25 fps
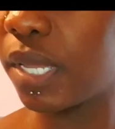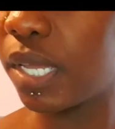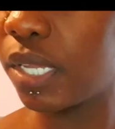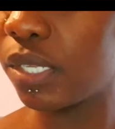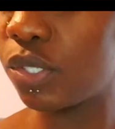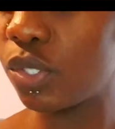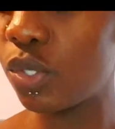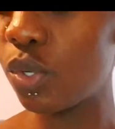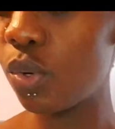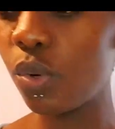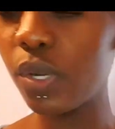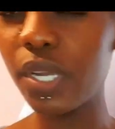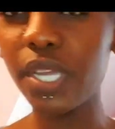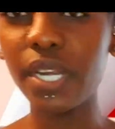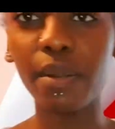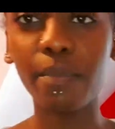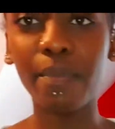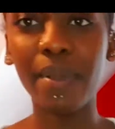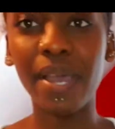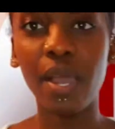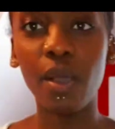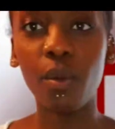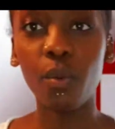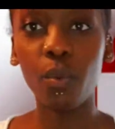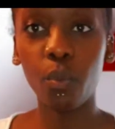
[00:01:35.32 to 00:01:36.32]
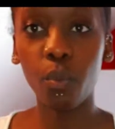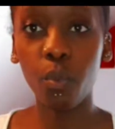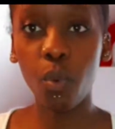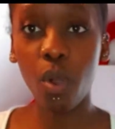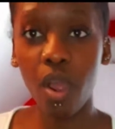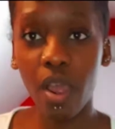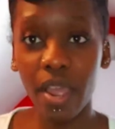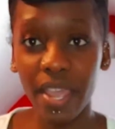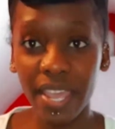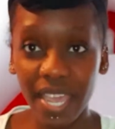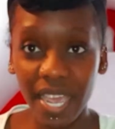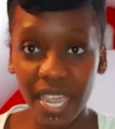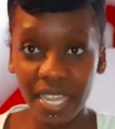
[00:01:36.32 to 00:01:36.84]
talking about
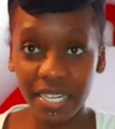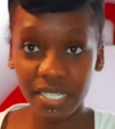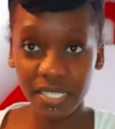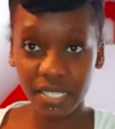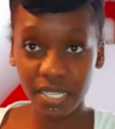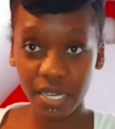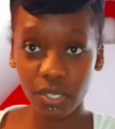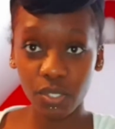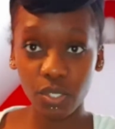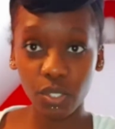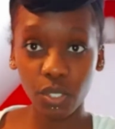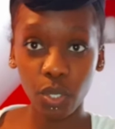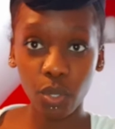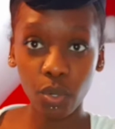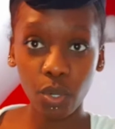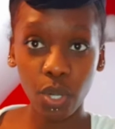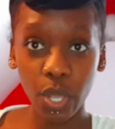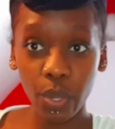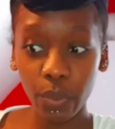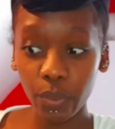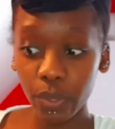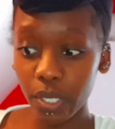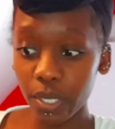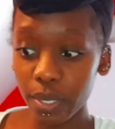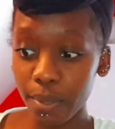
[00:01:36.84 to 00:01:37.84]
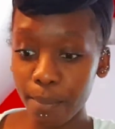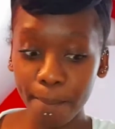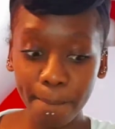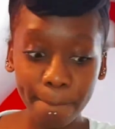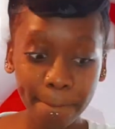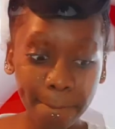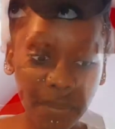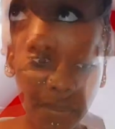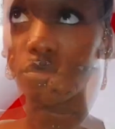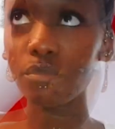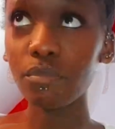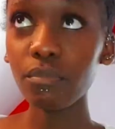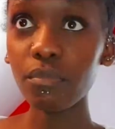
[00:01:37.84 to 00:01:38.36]
why I decided to go locum,
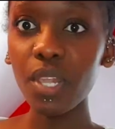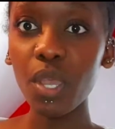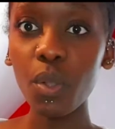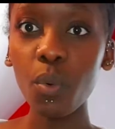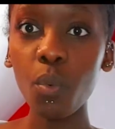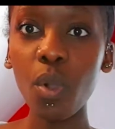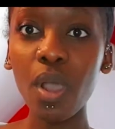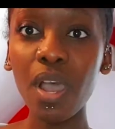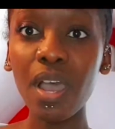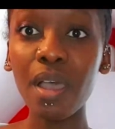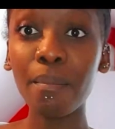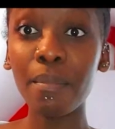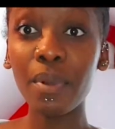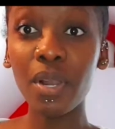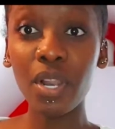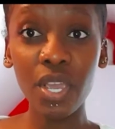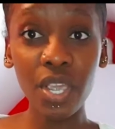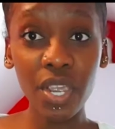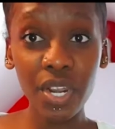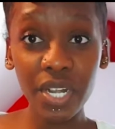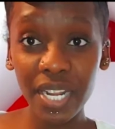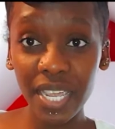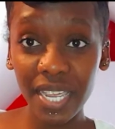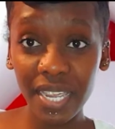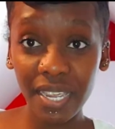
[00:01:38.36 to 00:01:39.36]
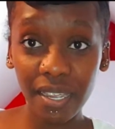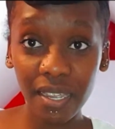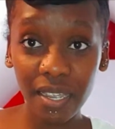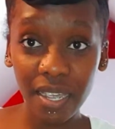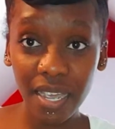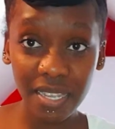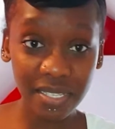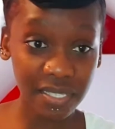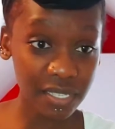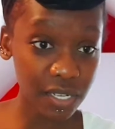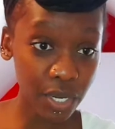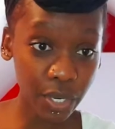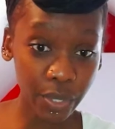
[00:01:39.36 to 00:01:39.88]
what I'm learning
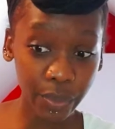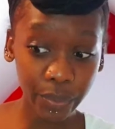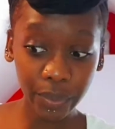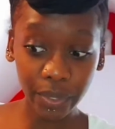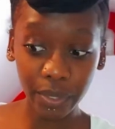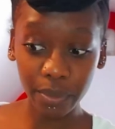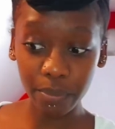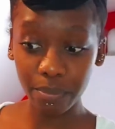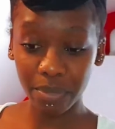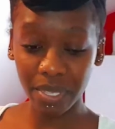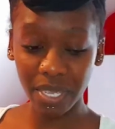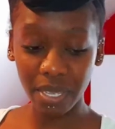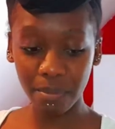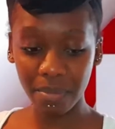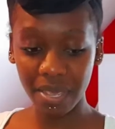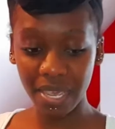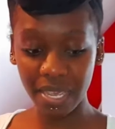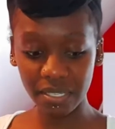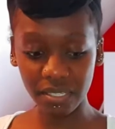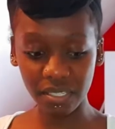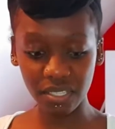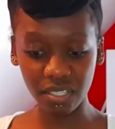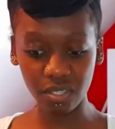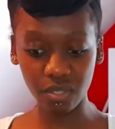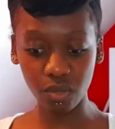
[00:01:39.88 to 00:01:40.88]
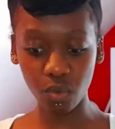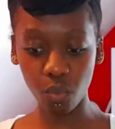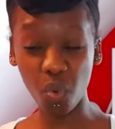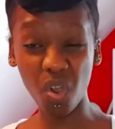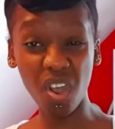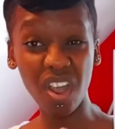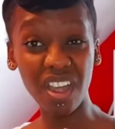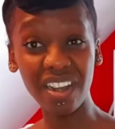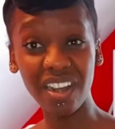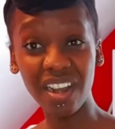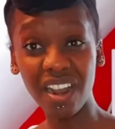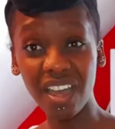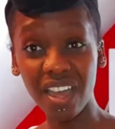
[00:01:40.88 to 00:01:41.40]
as a locum BMS, what
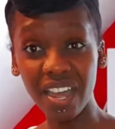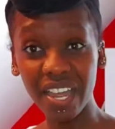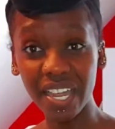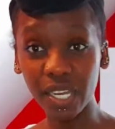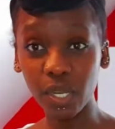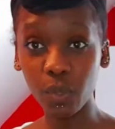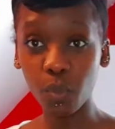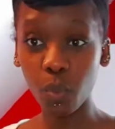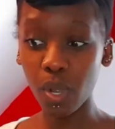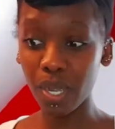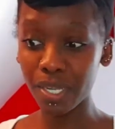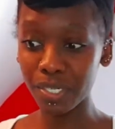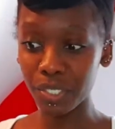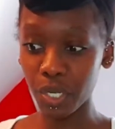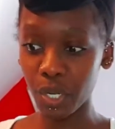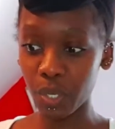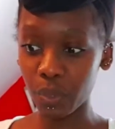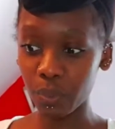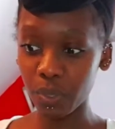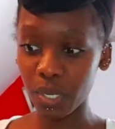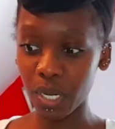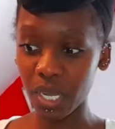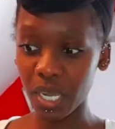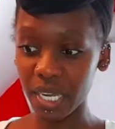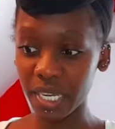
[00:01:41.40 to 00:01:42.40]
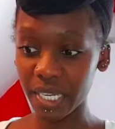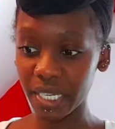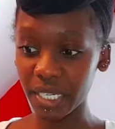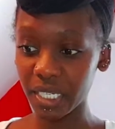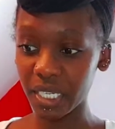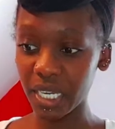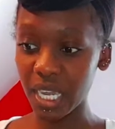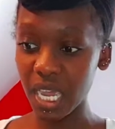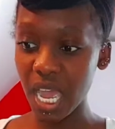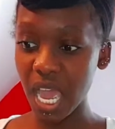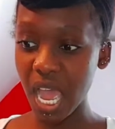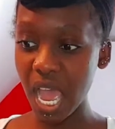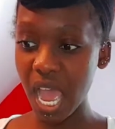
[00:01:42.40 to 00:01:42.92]
I like, what I don't like,
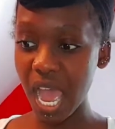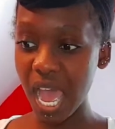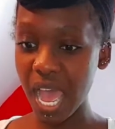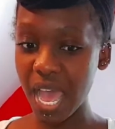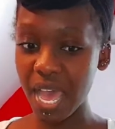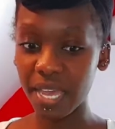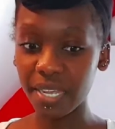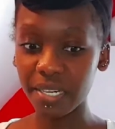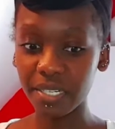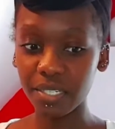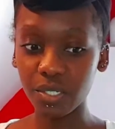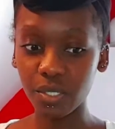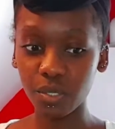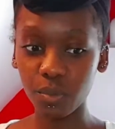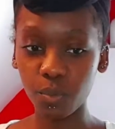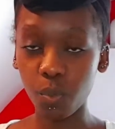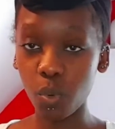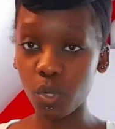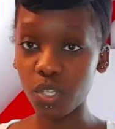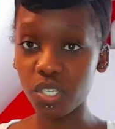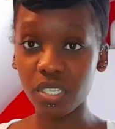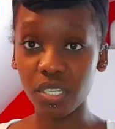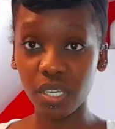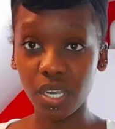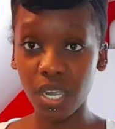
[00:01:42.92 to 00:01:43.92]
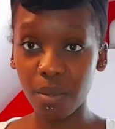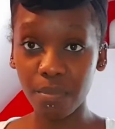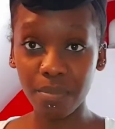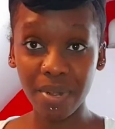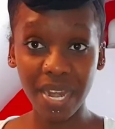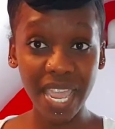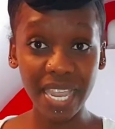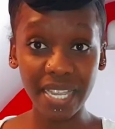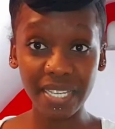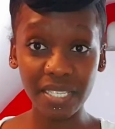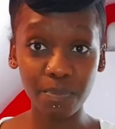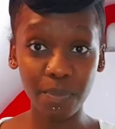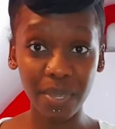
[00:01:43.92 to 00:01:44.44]
and what's to come
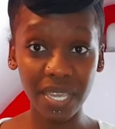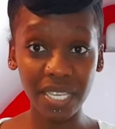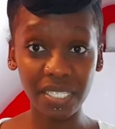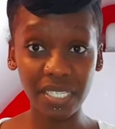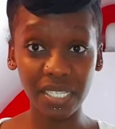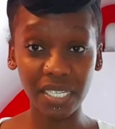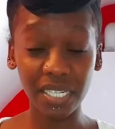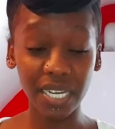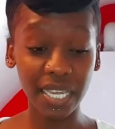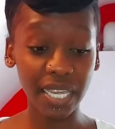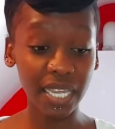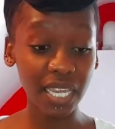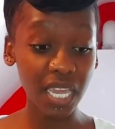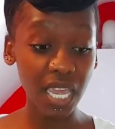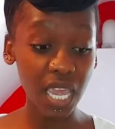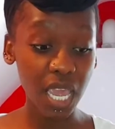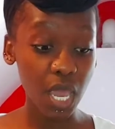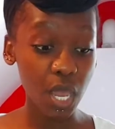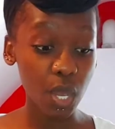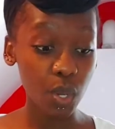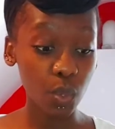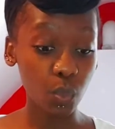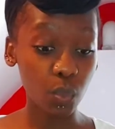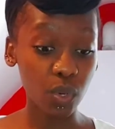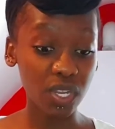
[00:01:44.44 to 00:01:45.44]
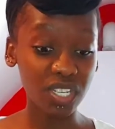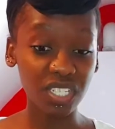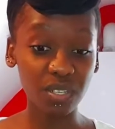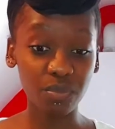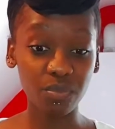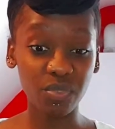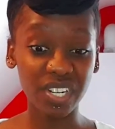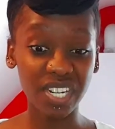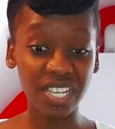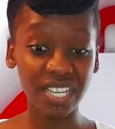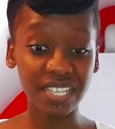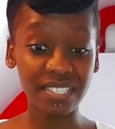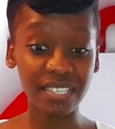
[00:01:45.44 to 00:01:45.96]
next basically, which I'm
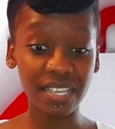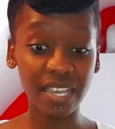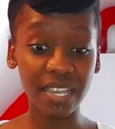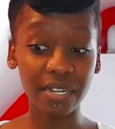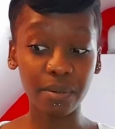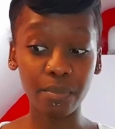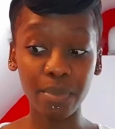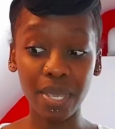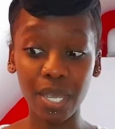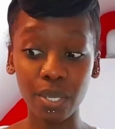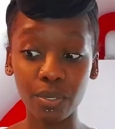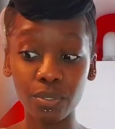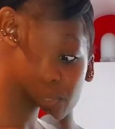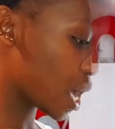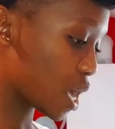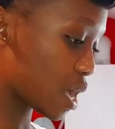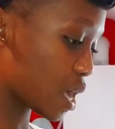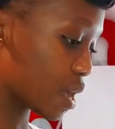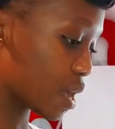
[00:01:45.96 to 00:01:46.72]
really excited about.